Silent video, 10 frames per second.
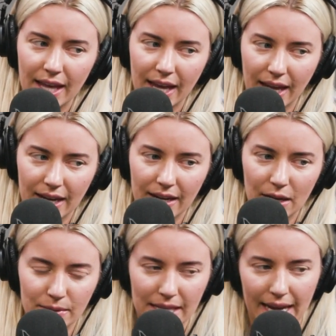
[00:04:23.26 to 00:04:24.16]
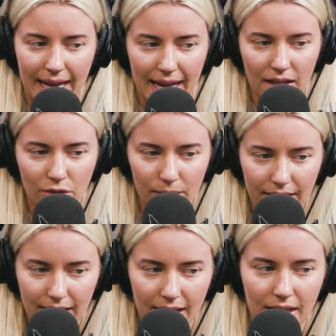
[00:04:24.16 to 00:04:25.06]
And it was like I had three
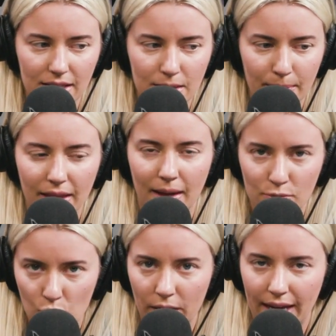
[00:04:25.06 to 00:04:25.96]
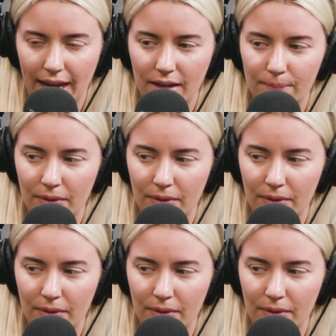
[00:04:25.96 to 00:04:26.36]
kids, but I'm 28.